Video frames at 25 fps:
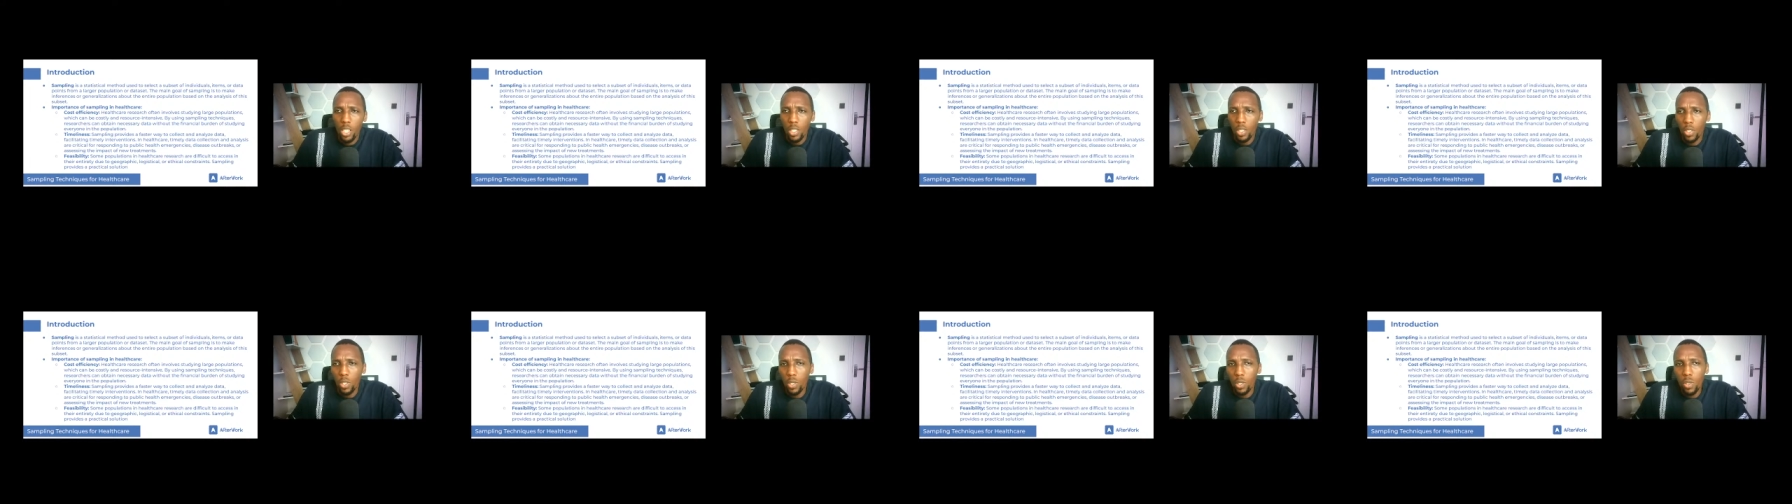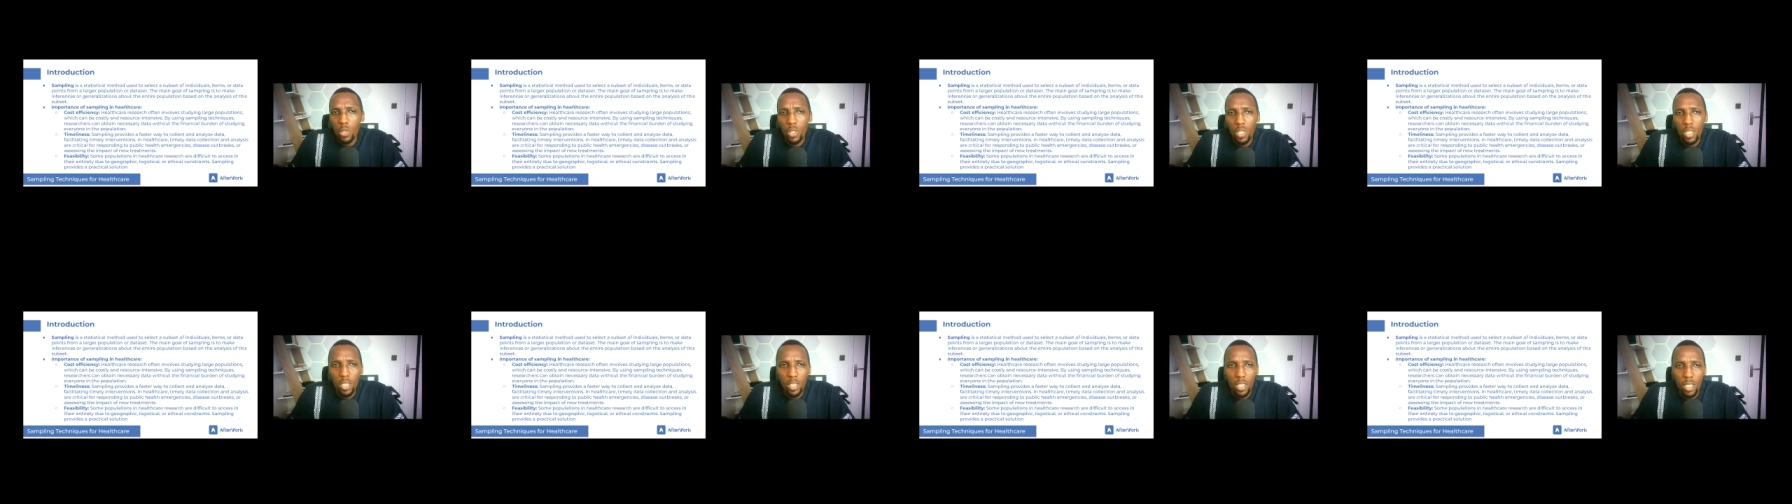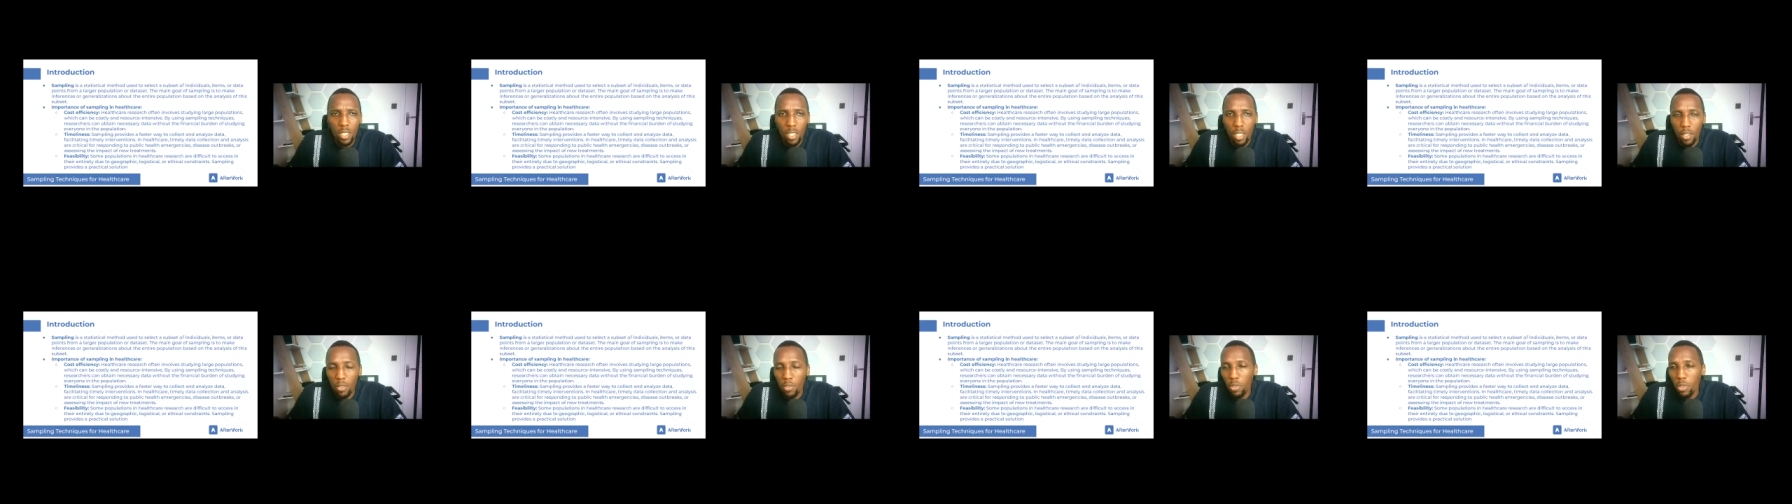So those are
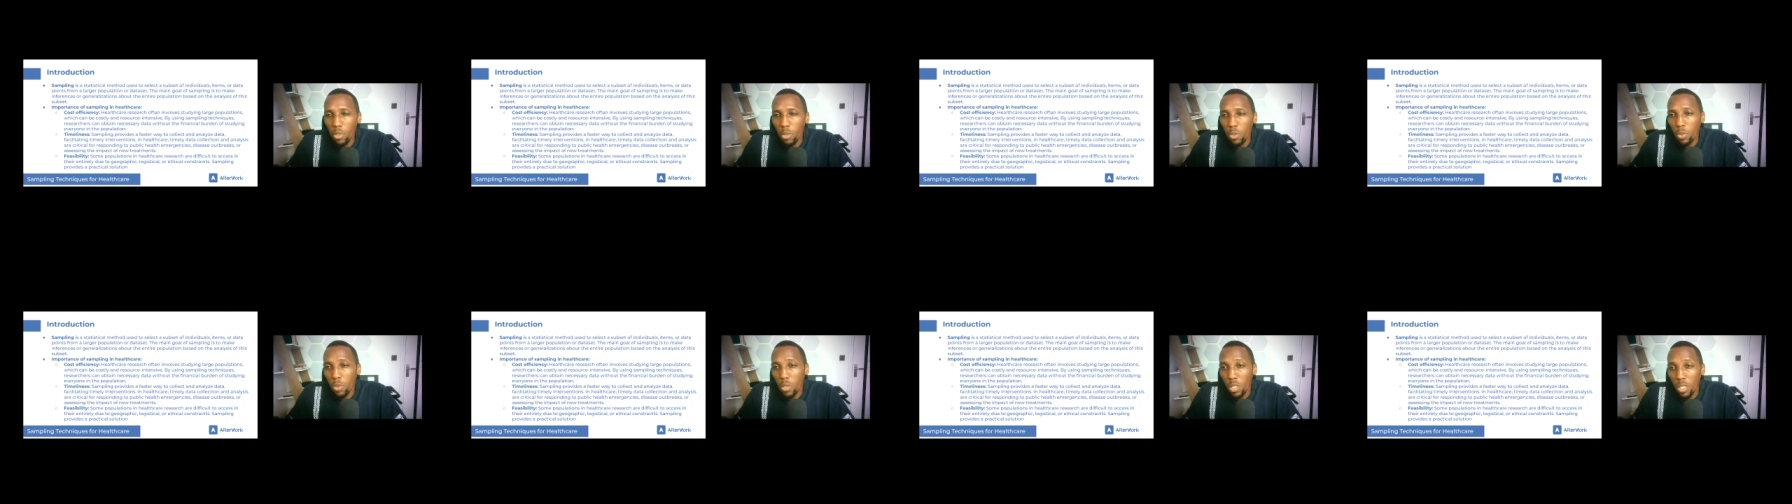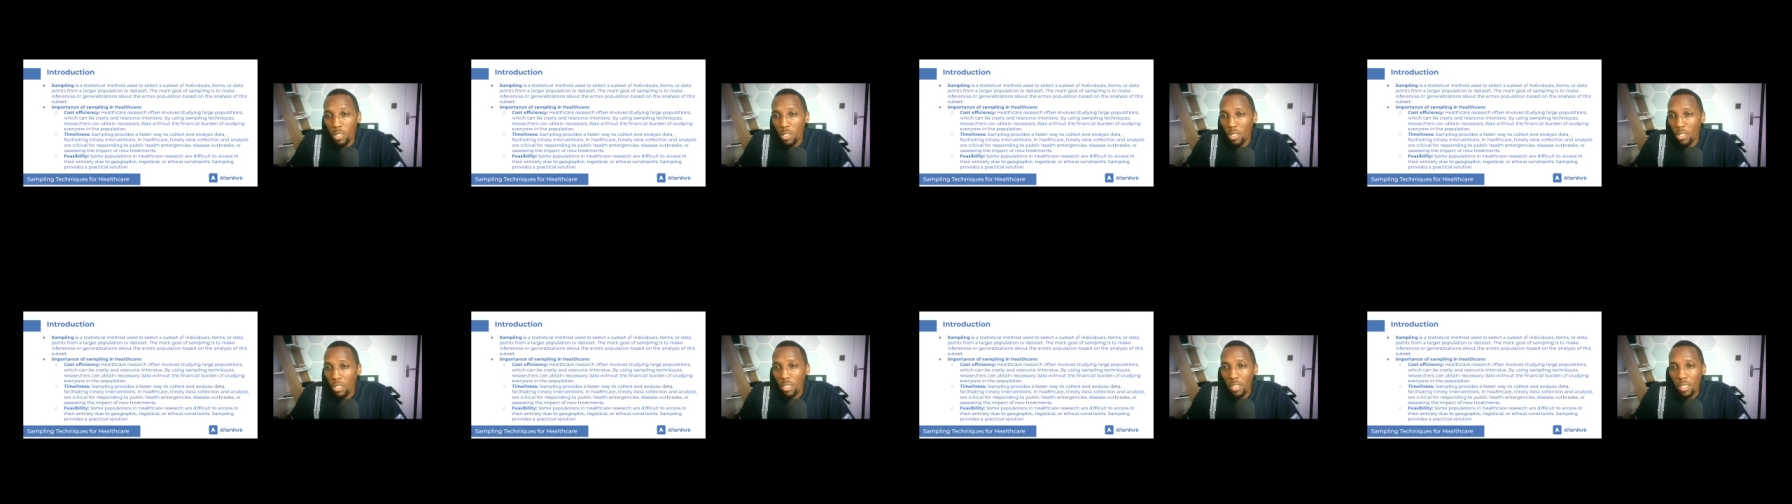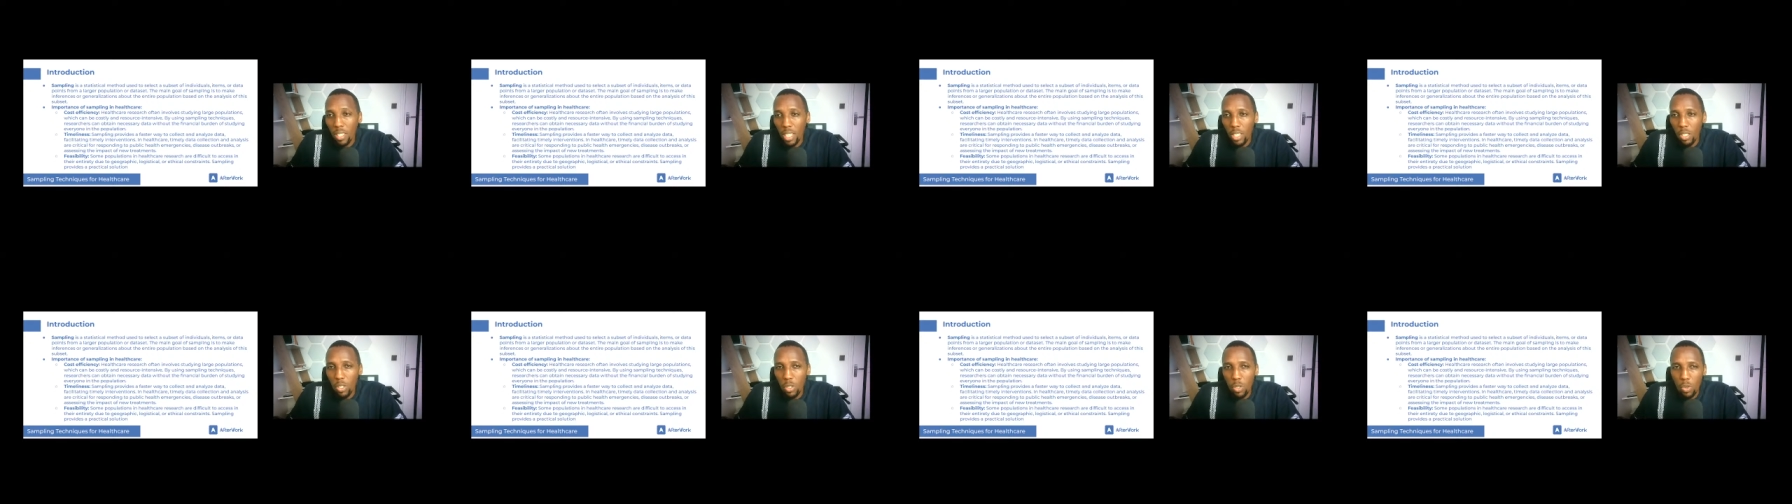just a few
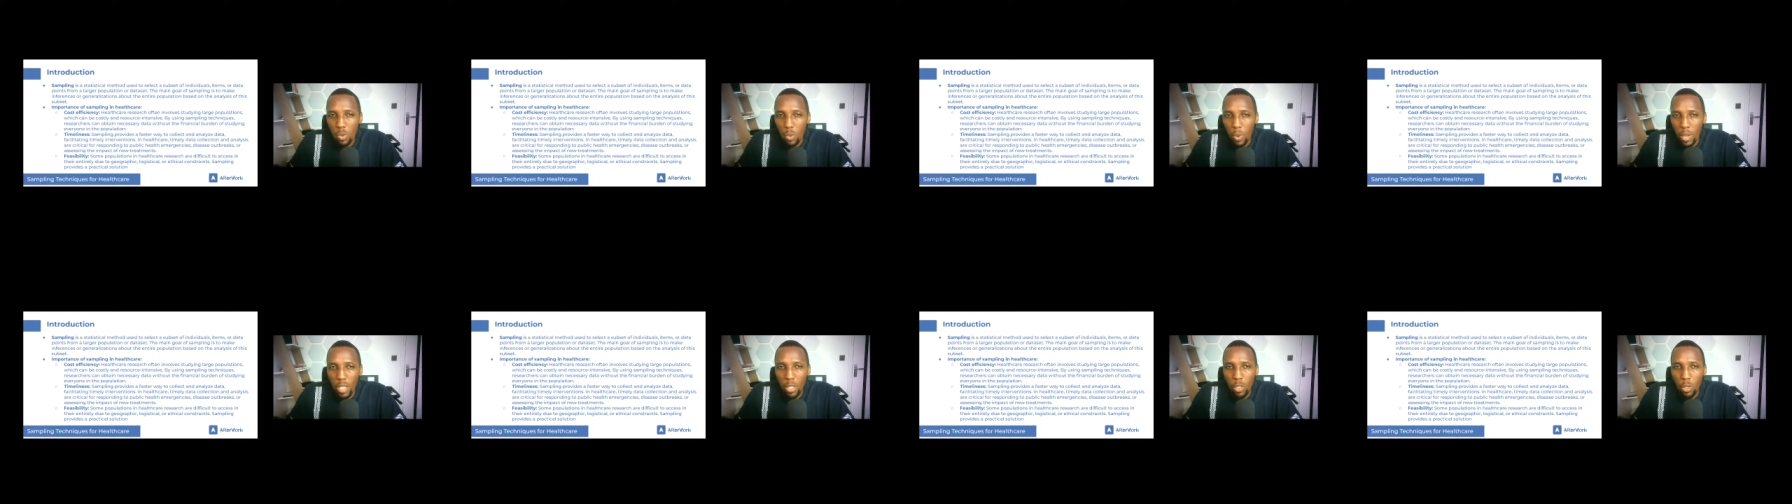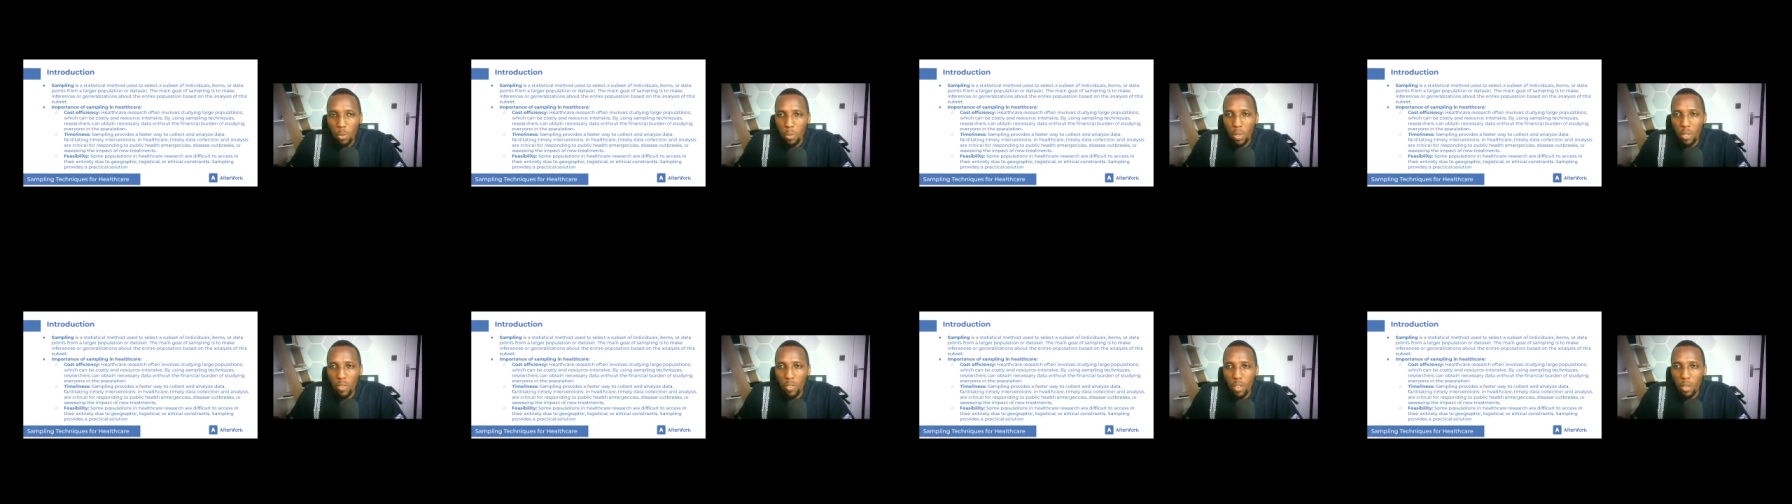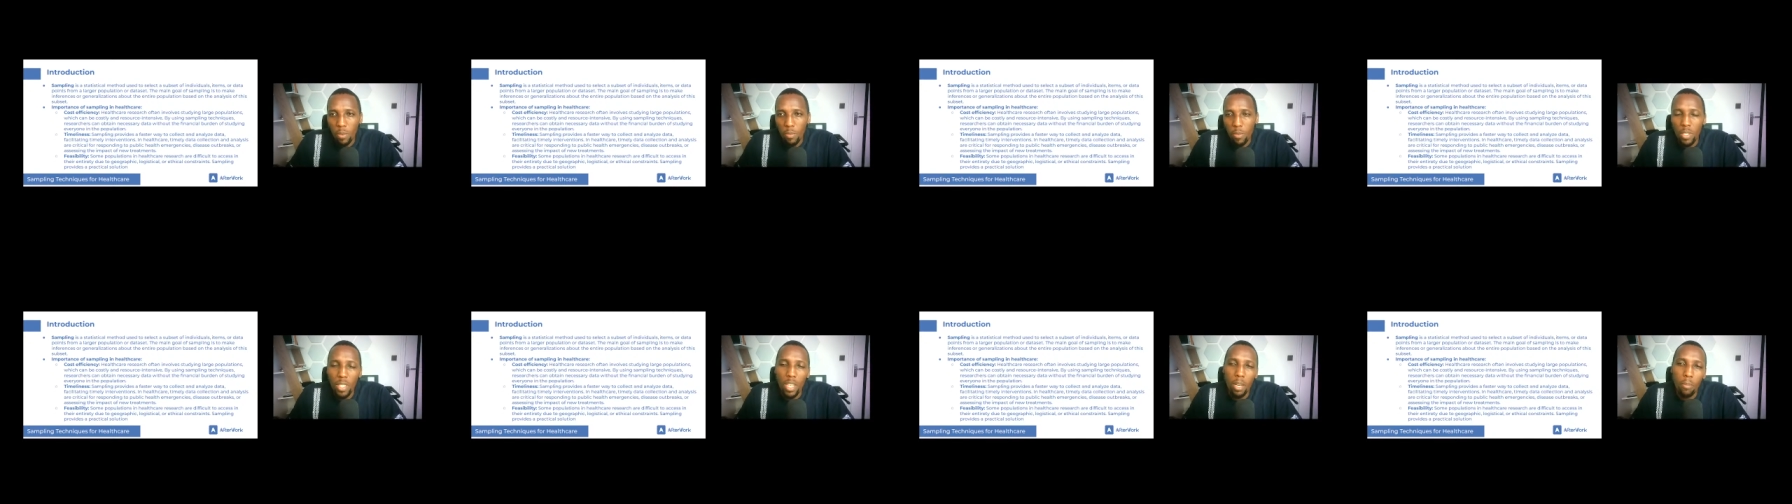reasons that you'd want to
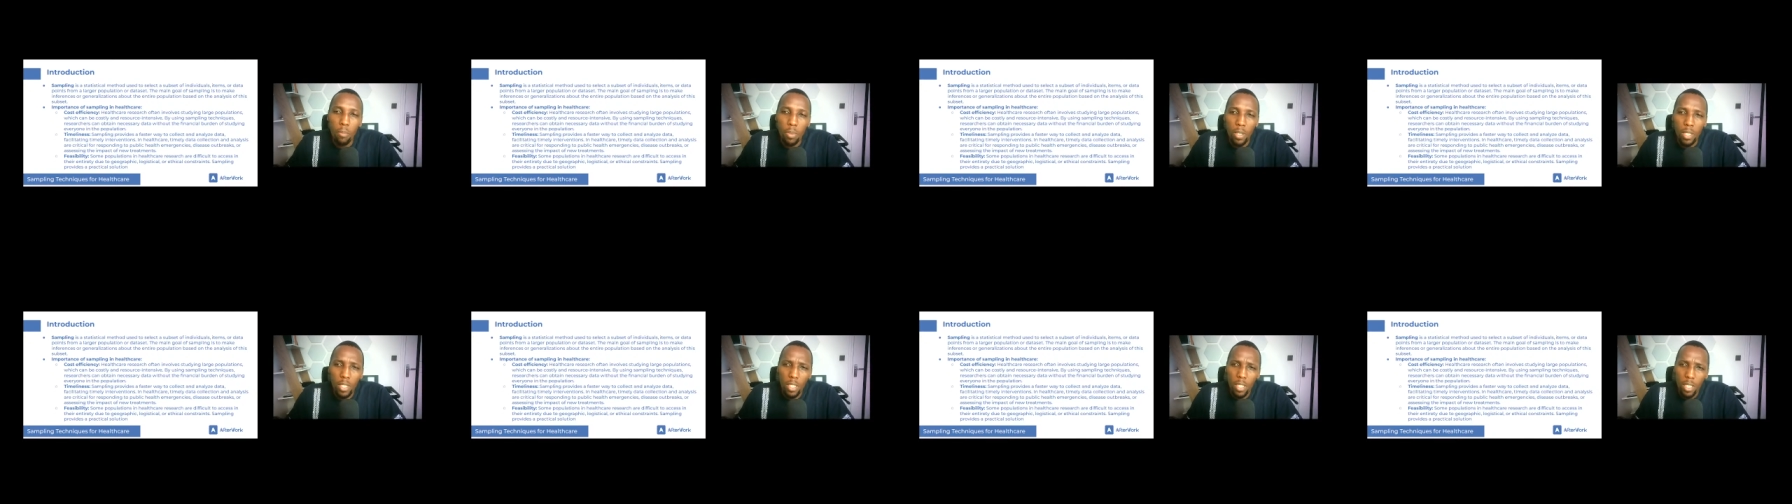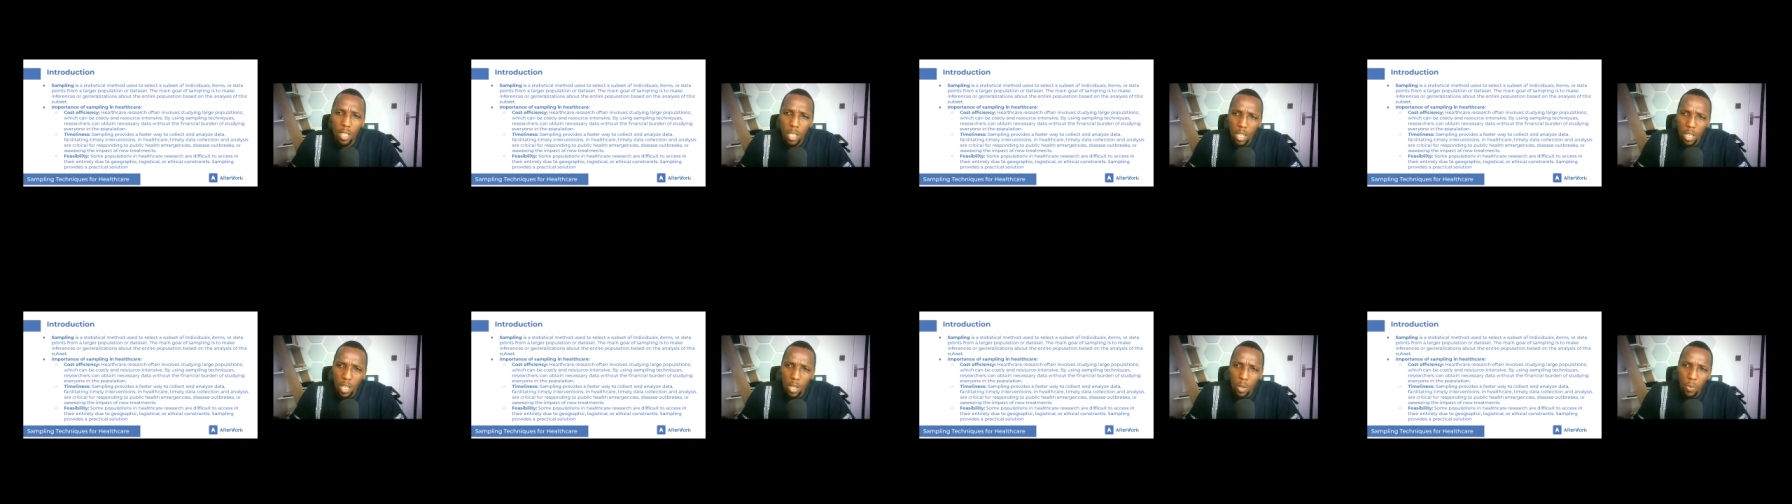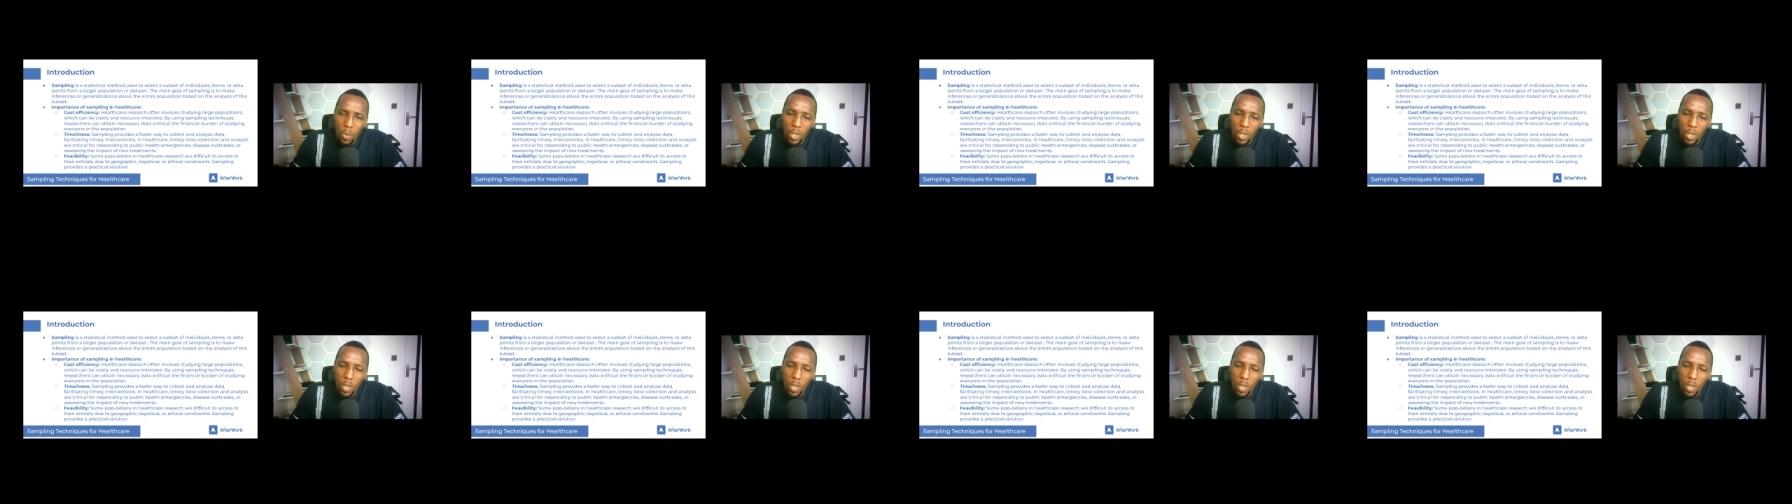perform sampling.